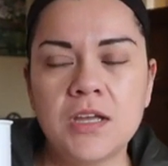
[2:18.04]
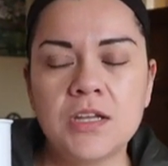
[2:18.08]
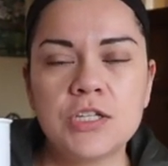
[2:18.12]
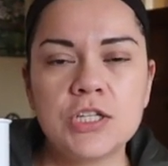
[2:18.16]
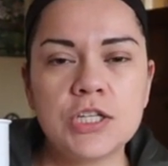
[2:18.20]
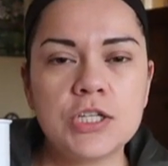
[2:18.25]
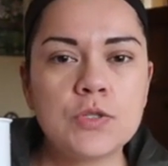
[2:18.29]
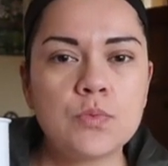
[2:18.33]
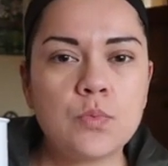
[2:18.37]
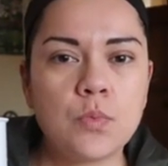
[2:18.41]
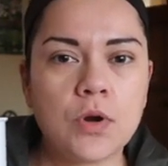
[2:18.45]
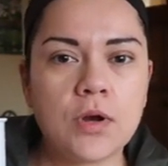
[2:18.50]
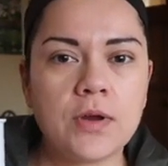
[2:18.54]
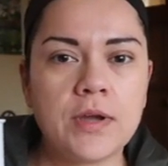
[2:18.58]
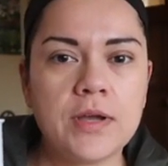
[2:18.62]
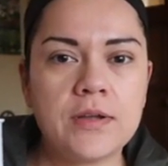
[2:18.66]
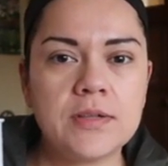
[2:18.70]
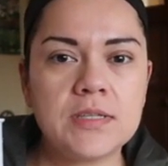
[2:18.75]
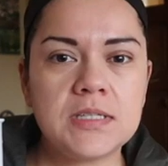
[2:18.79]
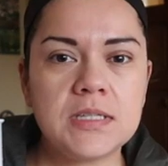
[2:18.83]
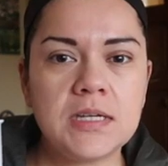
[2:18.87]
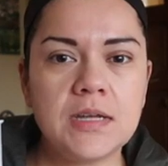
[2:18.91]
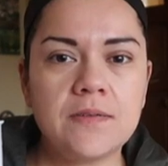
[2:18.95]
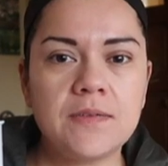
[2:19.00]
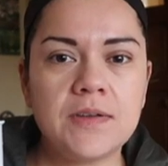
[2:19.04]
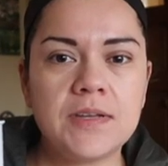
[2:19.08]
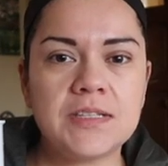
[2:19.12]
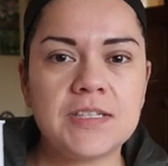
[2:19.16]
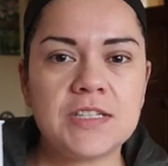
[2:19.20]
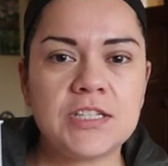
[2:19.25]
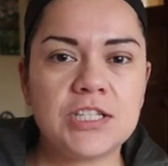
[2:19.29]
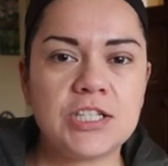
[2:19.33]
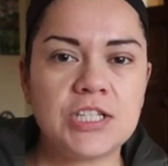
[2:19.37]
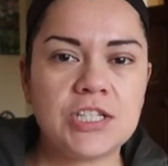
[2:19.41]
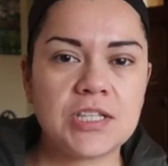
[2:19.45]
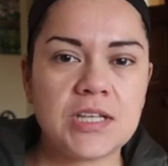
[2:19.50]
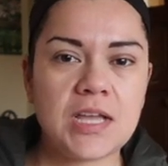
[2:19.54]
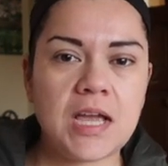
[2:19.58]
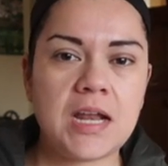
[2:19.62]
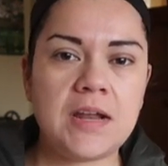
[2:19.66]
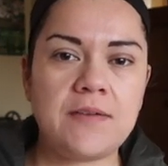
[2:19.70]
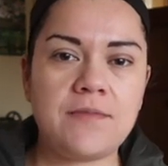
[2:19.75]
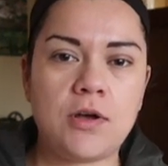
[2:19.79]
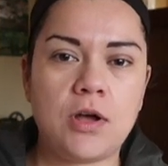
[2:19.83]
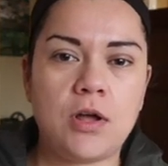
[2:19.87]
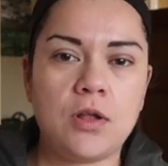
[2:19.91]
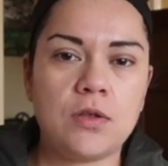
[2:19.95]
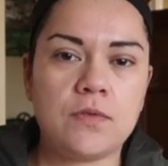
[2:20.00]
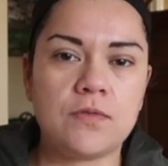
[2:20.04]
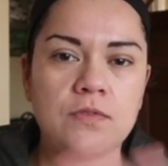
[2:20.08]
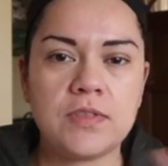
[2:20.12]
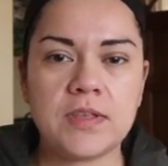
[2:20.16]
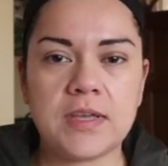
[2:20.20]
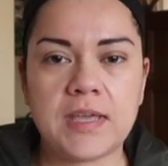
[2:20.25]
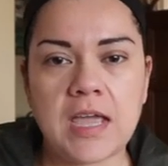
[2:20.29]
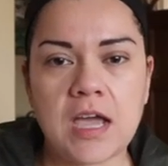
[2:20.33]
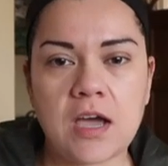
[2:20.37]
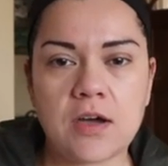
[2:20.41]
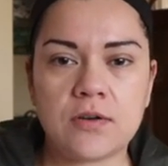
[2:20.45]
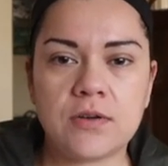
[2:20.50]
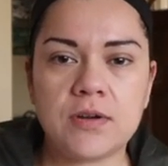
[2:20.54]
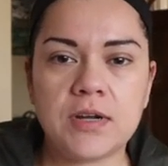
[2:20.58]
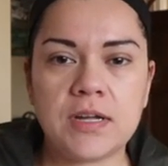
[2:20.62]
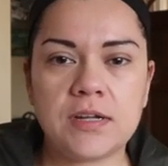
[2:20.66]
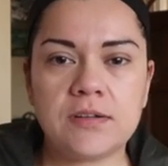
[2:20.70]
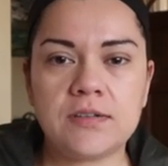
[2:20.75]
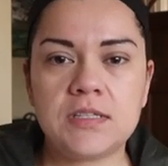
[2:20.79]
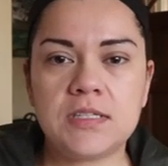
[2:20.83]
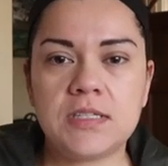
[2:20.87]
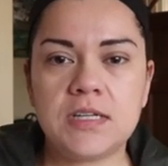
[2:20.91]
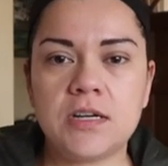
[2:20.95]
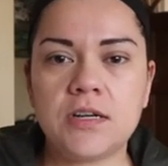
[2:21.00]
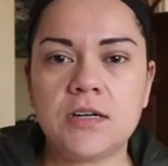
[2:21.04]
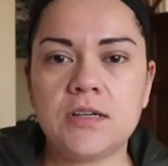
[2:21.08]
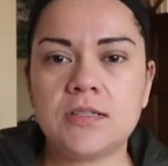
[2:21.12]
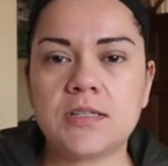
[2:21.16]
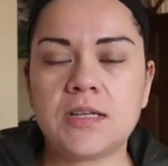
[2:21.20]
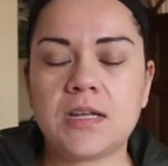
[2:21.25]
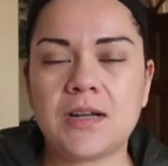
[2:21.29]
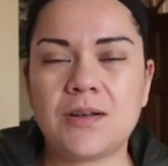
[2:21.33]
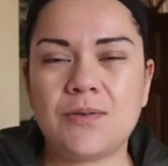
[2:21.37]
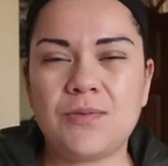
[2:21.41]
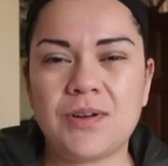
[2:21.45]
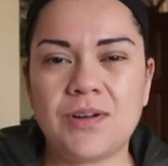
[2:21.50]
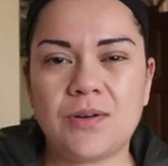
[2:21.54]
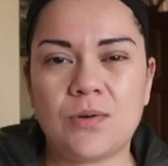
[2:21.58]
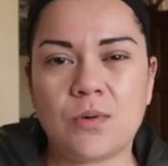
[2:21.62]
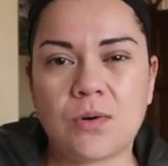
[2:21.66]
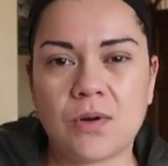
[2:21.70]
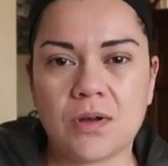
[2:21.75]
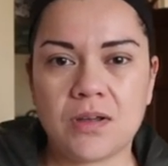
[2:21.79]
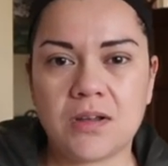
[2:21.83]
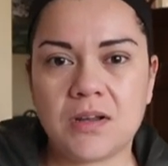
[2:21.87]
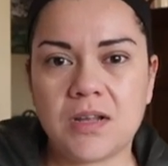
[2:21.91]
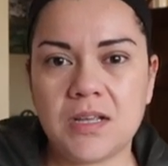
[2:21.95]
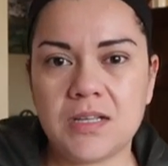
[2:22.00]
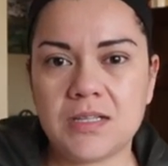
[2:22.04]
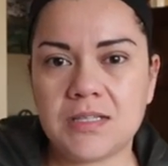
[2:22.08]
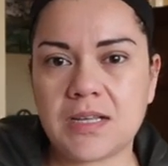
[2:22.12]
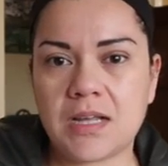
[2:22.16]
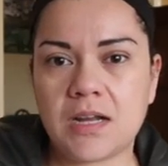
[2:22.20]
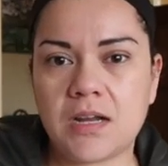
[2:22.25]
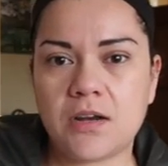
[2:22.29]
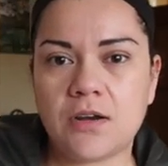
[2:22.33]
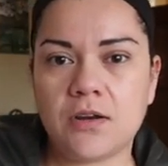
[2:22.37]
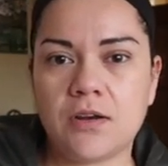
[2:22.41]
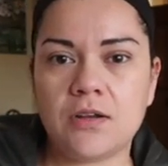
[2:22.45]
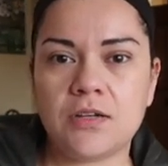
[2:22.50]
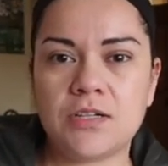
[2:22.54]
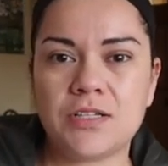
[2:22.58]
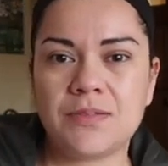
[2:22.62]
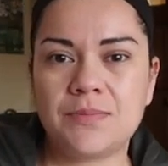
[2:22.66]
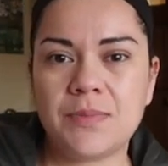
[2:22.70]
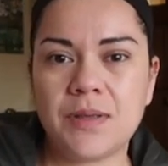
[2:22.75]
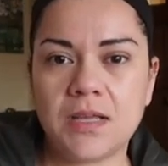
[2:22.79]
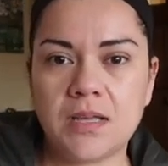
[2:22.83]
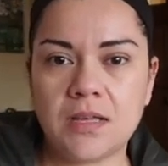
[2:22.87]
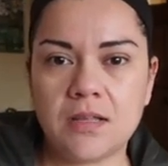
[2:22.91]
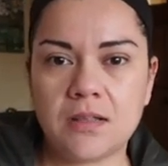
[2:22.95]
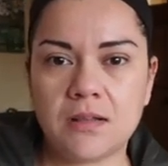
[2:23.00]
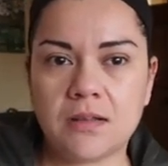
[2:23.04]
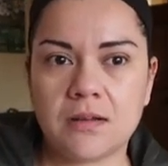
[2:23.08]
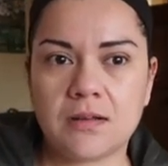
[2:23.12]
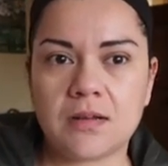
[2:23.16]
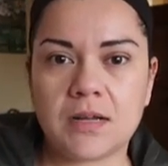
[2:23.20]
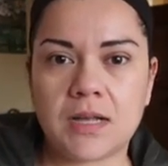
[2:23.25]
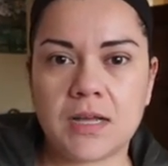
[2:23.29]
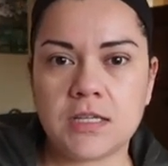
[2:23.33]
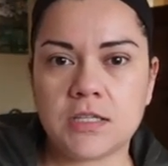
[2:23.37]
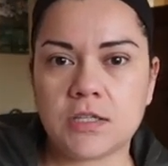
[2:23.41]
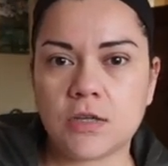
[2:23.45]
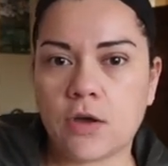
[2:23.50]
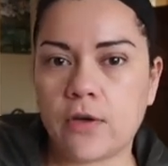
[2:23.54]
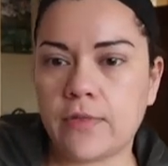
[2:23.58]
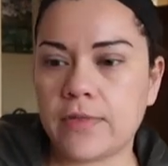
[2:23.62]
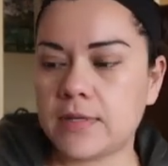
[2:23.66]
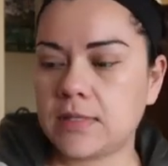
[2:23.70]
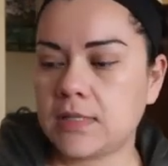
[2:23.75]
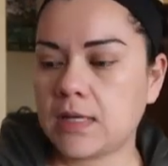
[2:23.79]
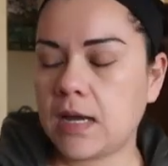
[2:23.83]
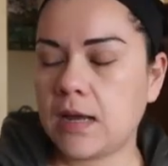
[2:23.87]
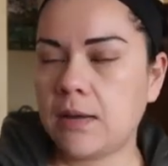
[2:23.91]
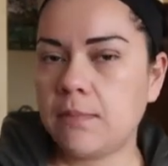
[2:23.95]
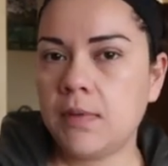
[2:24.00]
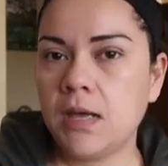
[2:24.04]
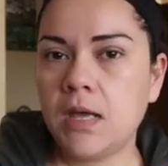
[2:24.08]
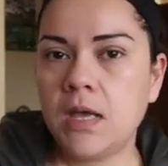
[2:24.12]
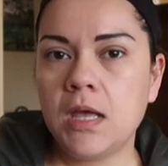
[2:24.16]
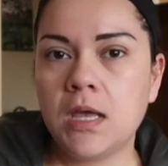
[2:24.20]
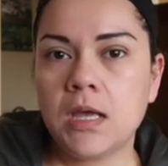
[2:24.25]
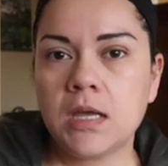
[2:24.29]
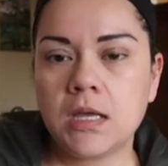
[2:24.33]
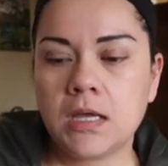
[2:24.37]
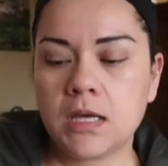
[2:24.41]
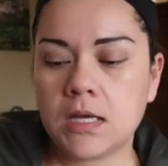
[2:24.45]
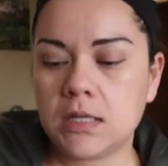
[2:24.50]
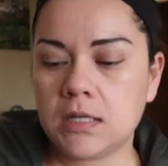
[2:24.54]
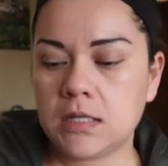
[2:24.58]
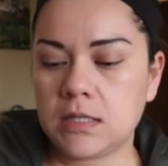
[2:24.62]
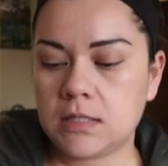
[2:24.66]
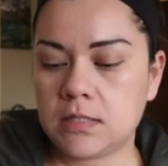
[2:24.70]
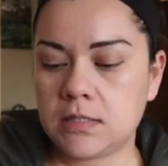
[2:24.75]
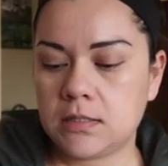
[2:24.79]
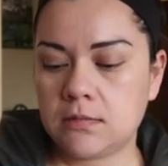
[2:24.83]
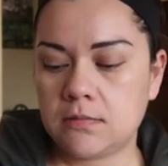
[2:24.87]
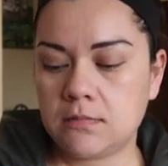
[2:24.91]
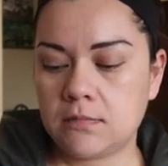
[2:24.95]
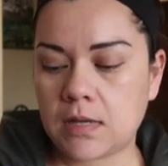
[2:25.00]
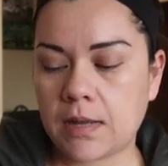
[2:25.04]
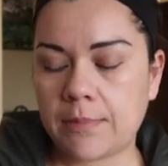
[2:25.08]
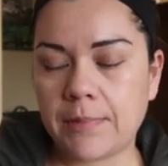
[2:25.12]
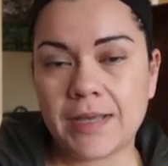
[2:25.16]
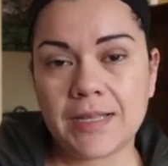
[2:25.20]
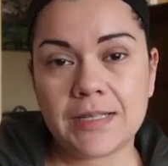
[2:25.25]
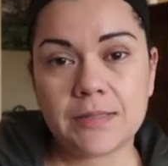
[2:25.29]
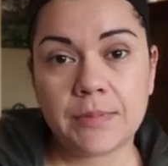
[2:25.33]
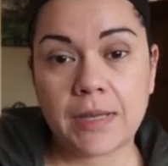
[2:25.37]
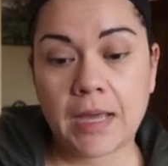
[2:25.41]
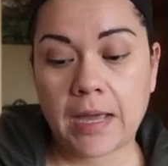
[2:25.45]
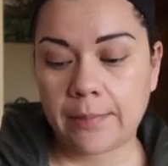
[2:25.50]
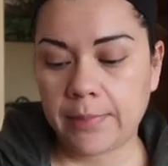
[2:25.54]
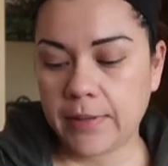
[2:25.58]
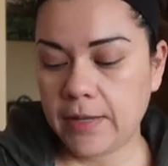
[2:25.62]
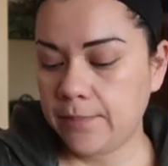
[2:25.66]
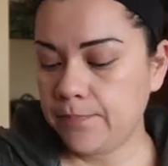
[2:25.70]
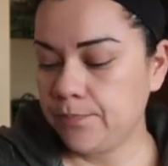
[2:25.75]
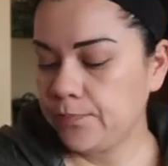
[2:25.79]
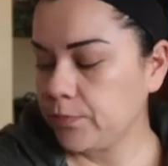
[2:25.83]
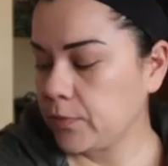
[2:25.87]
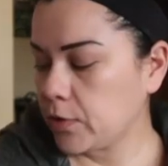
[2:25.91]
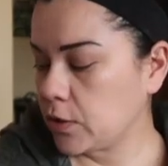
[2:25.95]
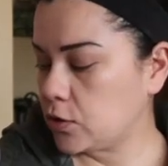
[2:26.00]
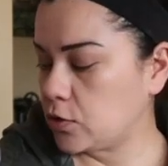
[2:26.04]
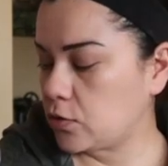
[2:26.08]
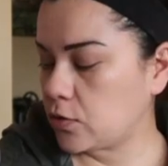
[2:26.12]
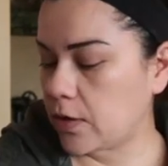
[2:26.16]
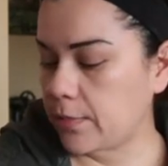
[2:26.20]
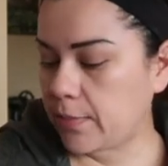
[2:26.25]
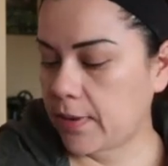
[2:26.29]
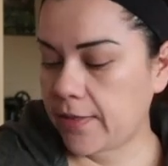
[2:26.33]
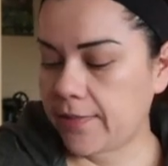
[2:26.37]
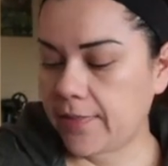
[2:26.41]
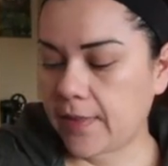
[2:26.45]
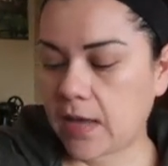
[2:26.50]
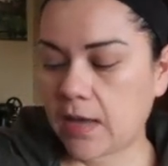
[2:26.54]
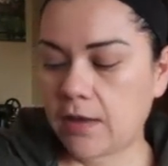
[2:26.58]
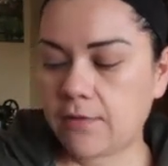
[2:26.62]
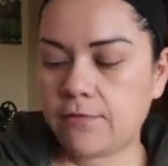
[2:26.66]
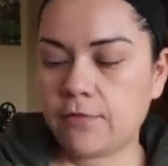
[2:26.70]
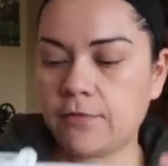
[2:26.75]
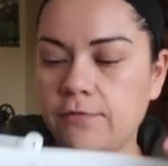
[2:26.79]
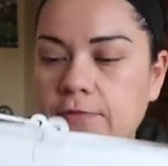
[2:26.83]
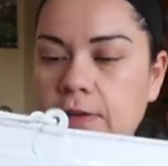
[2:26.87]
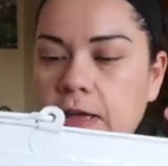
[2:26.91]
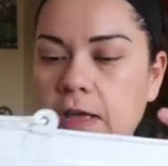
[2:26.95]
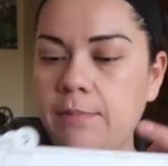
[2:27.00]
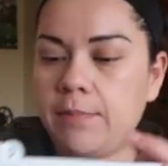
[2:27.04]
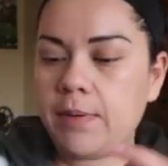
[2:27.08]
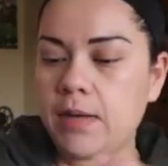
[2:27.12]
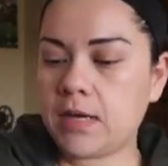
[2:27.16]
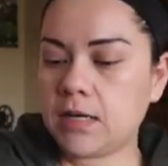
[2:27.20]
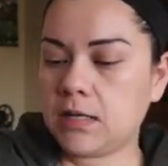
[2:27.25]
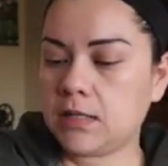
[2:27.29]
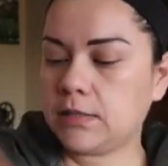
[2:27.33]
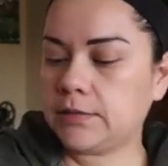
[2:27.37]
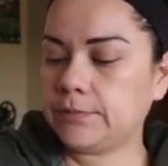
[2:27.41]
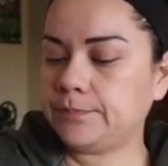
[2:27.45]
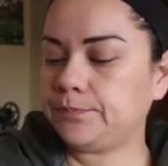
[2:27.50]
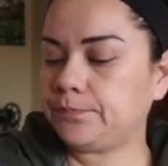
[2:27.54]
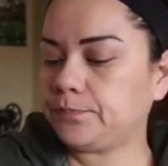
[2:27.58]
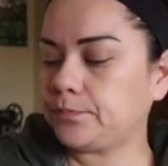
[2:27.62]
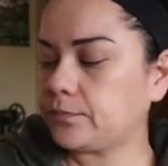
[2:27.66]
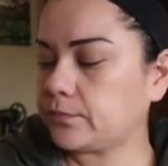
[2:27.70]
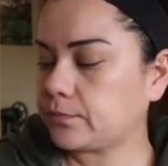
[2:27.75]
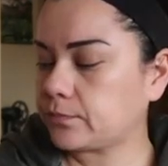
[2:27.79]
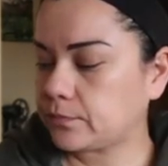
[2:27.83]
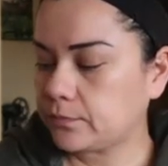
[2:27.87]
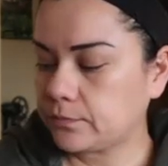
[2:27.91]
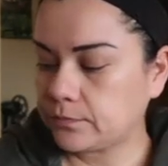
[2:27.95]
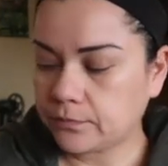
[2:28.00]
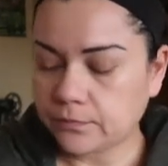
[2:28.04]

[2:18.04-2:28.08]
just workout stuff, because it's just kind of all over the counter downstairs, and I want to organize that area and just make it look nice all the time, because that makes me happy. So I bought that for $5.